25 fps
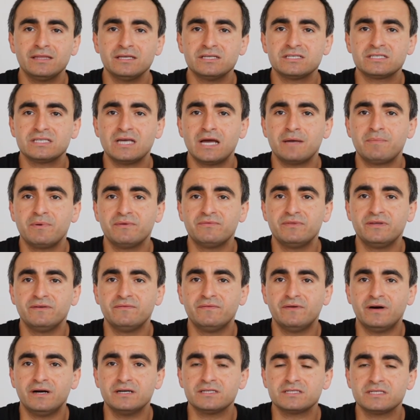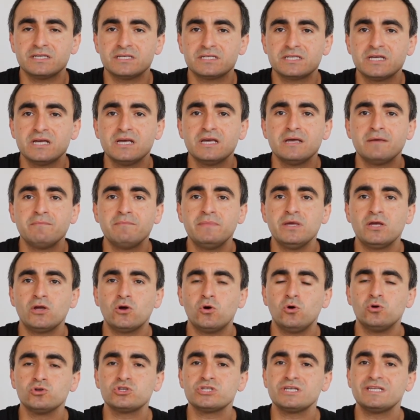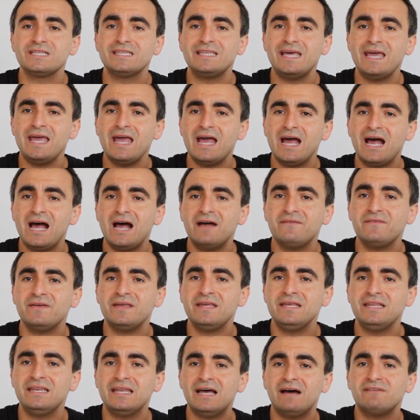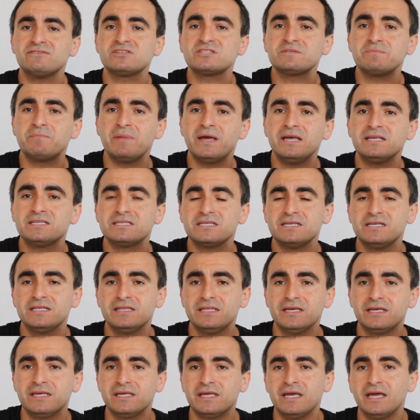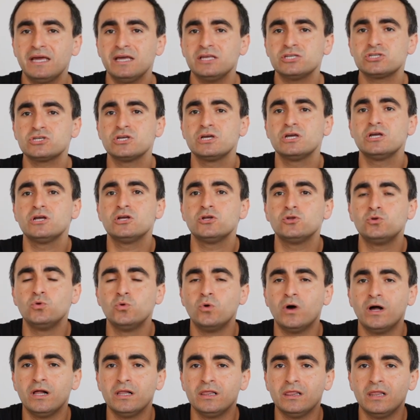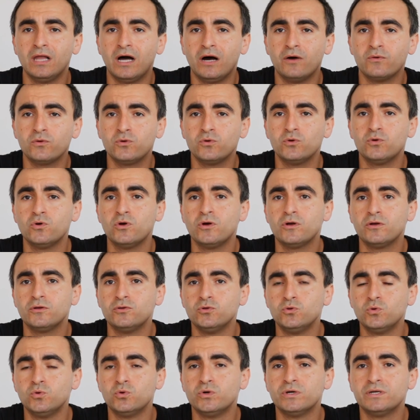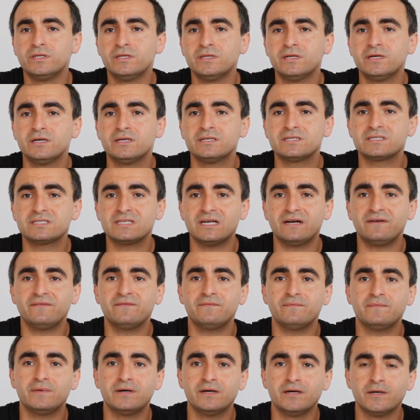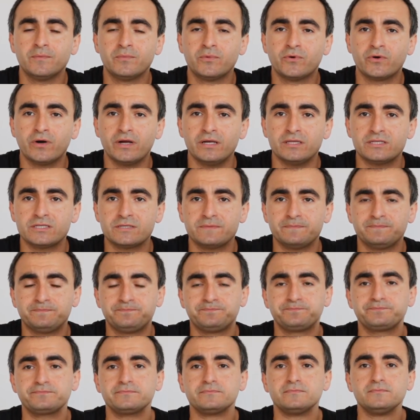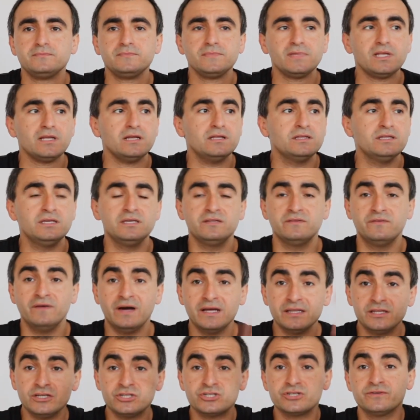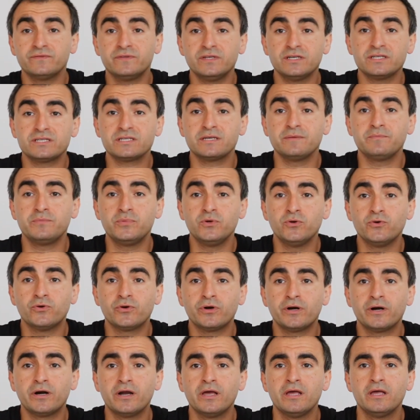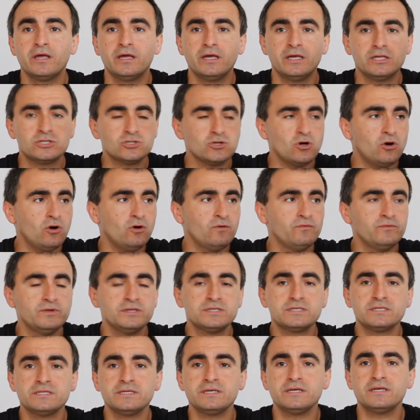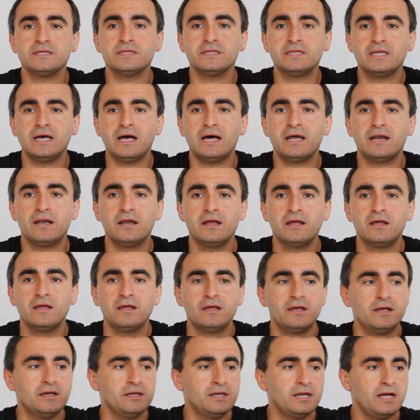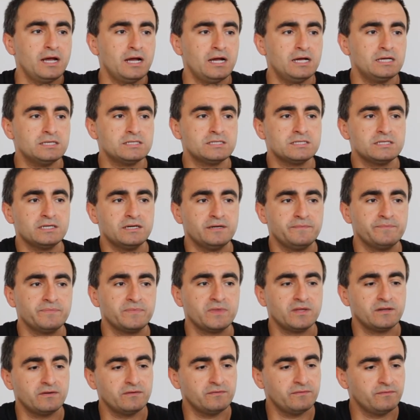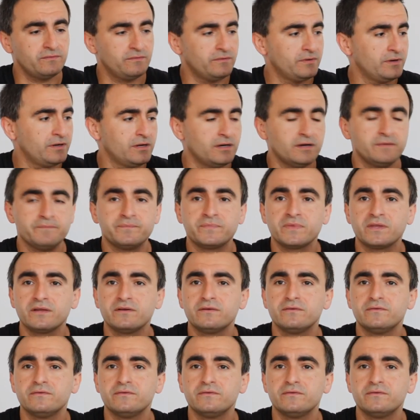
this type of devices because they have enough space in the case to allow you doing some upgrades. The advantage of this computer is obviously that it has um, um,